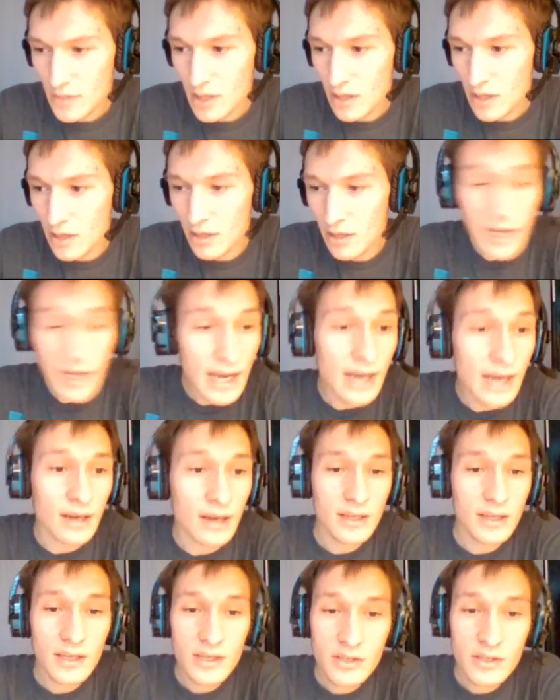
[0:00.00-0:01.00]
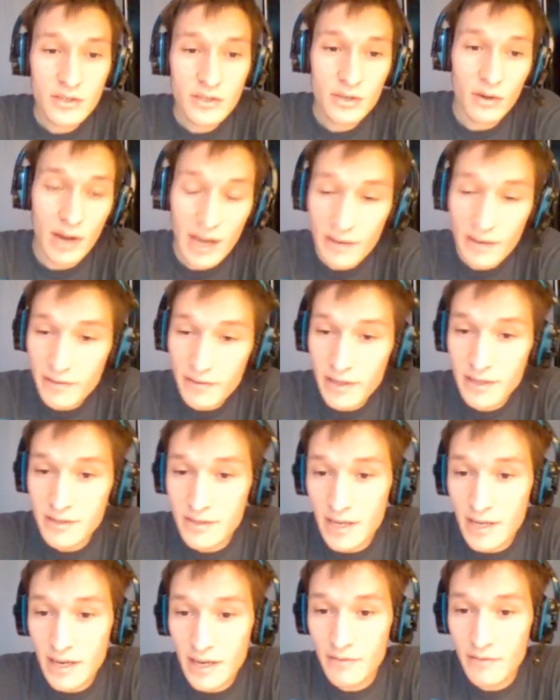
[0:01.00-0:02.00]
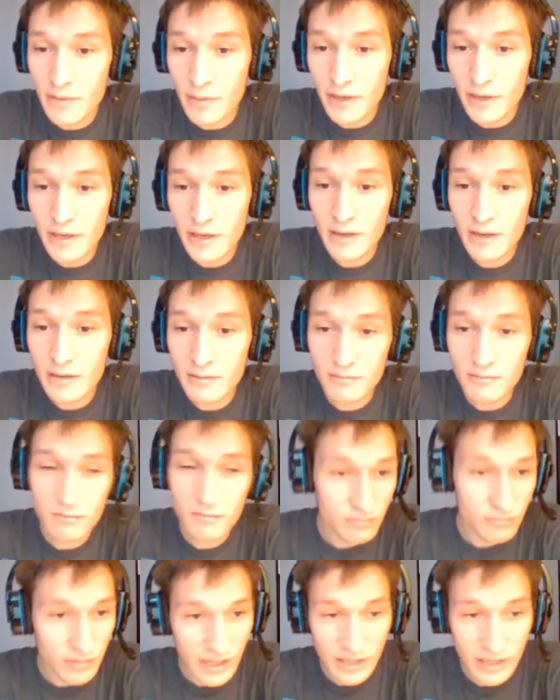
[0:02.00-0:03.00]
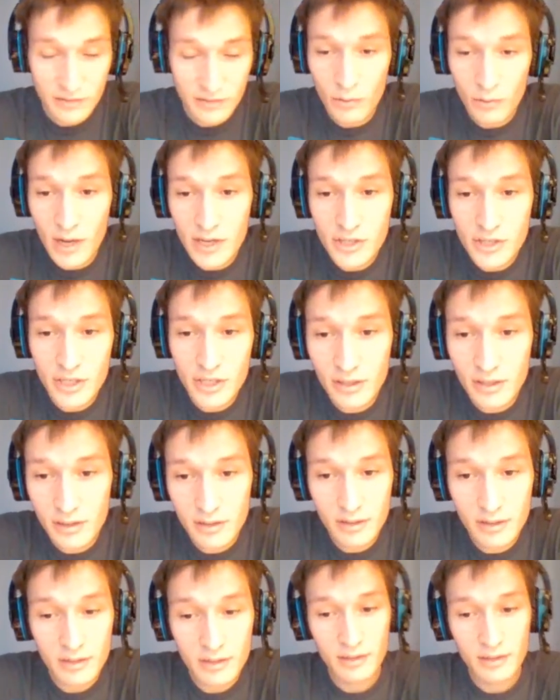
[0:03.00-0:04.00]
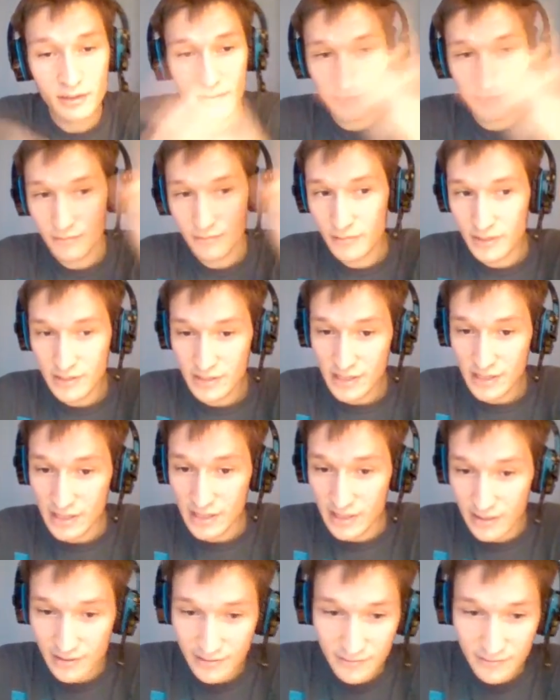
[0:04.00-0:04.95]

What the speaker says: yeah, so have a nice day, everybody. Thanks for watching. See ya.